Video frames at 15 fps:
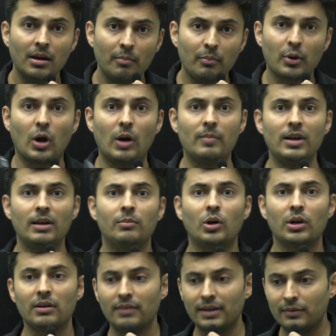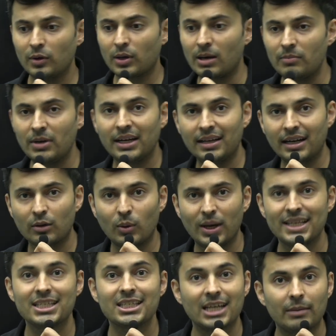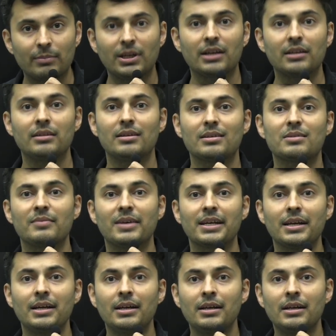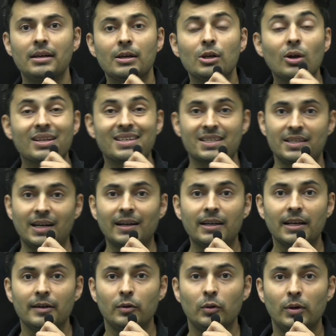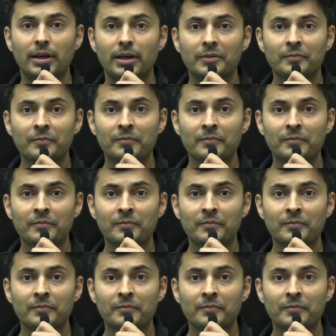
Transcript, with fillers: problem, or even if you complete that one chapter in this week, you are starting today.